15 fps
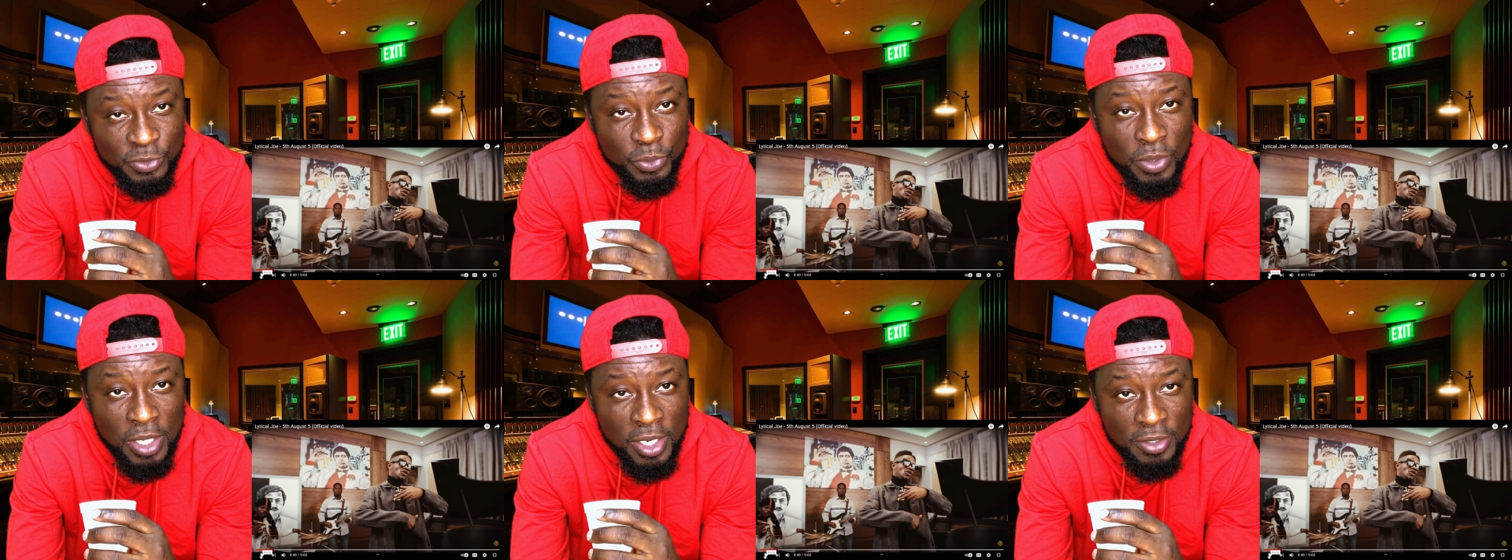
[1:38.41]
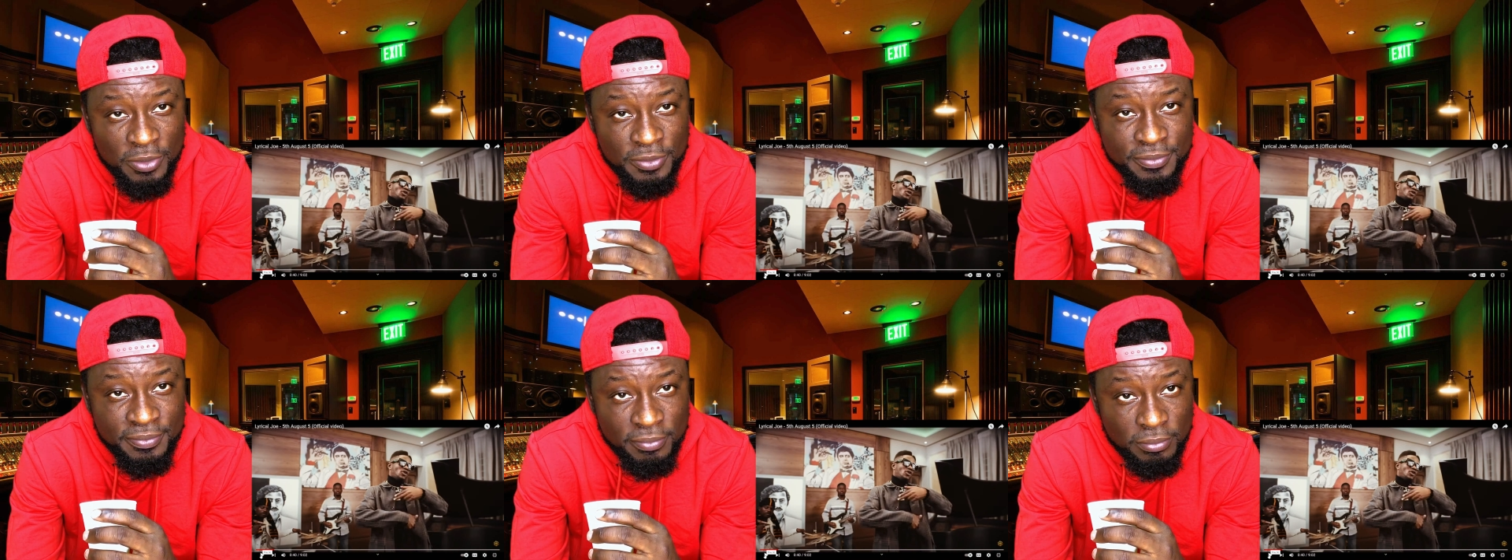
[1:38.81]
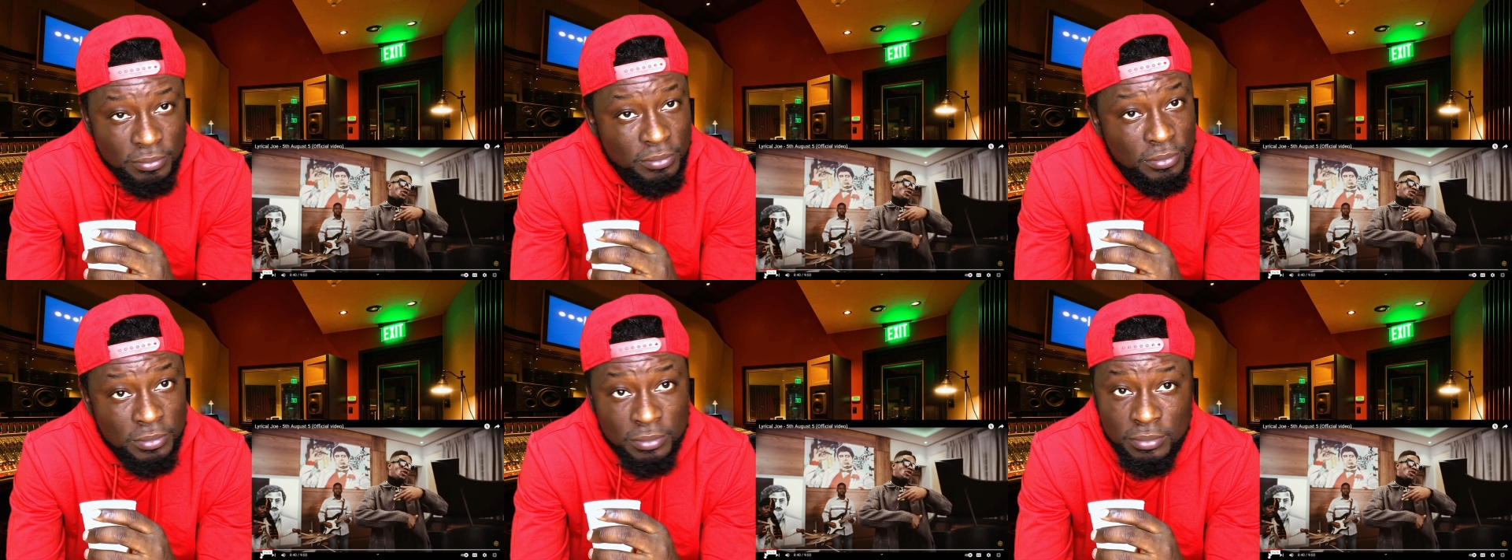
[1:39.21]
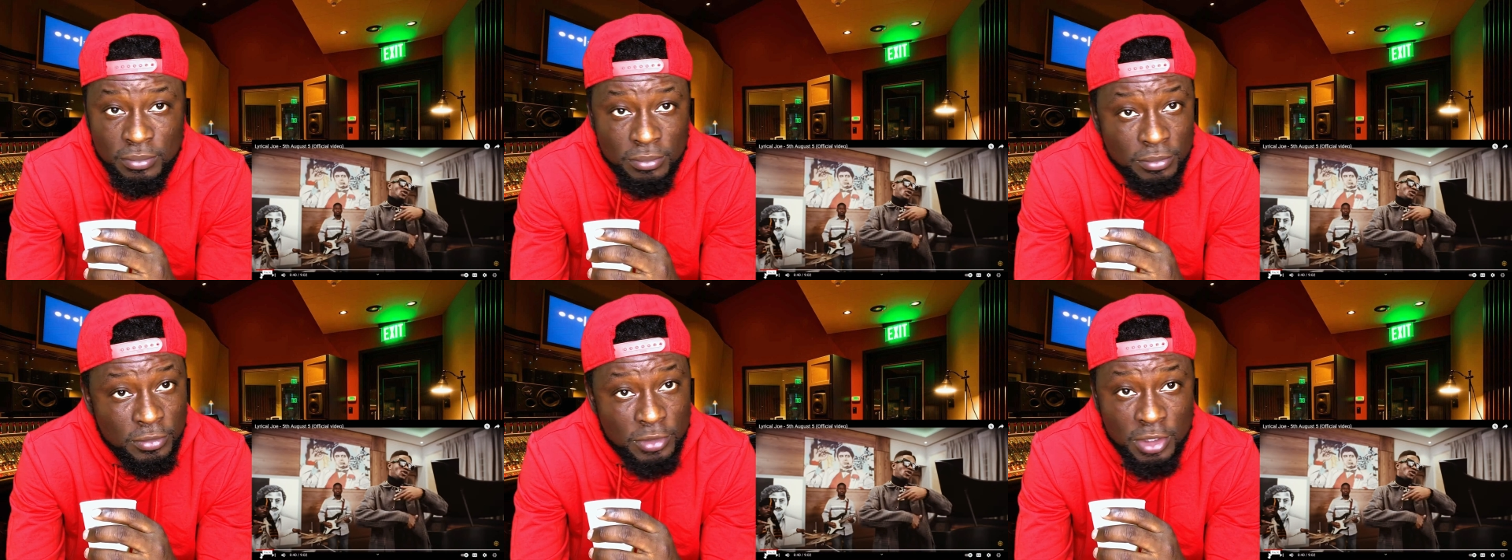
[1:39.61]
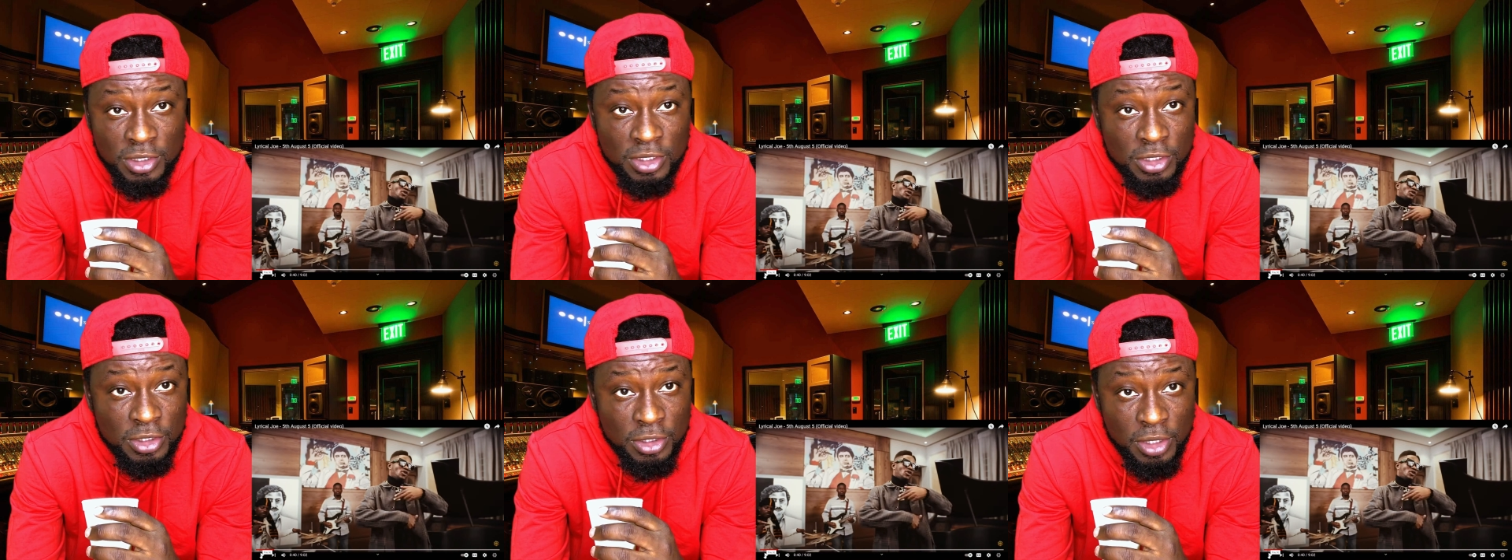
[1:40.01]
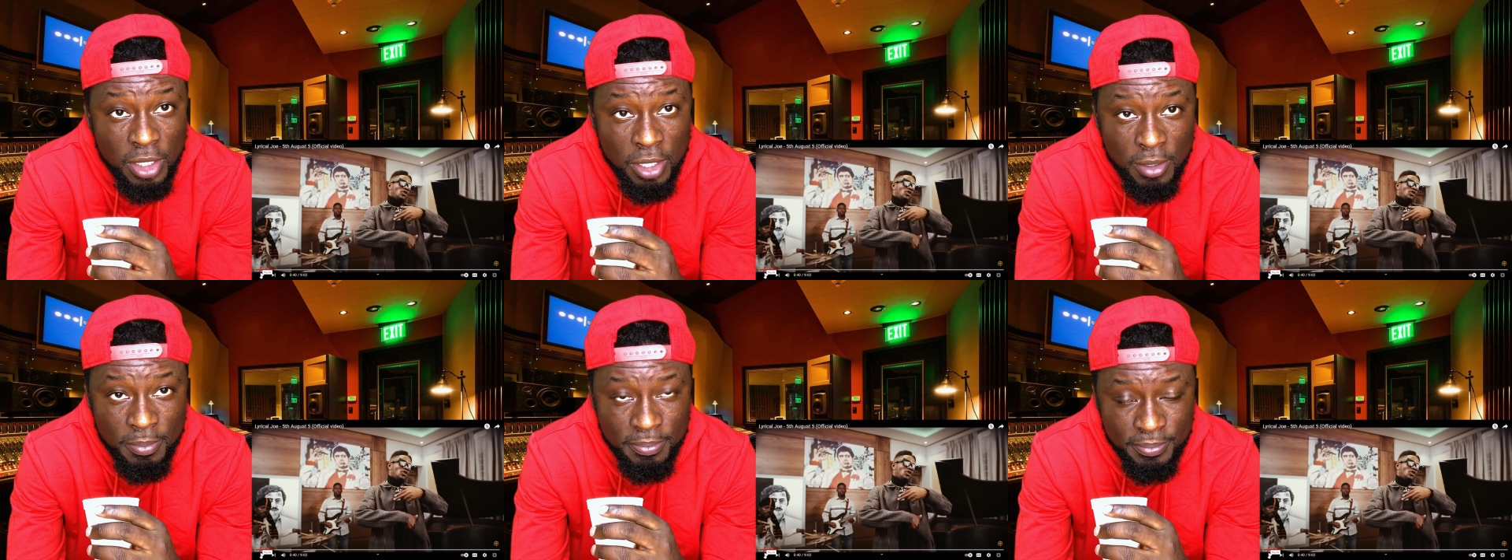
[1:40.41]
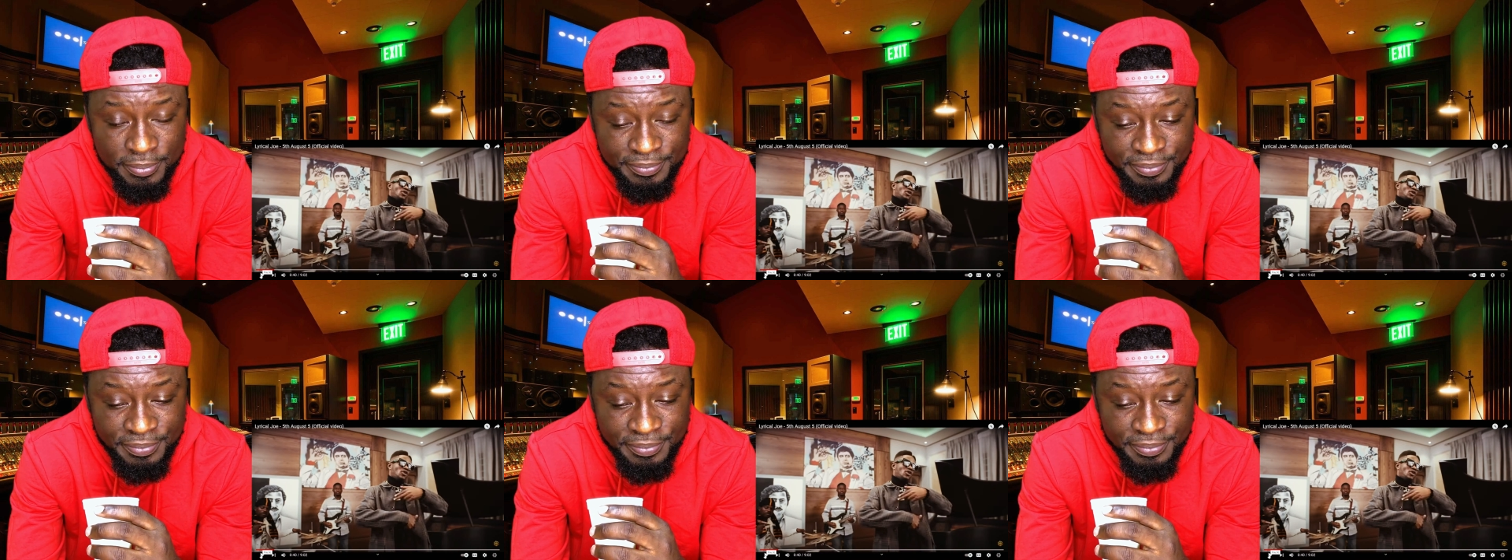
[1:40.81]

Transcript: Wow. This is dope.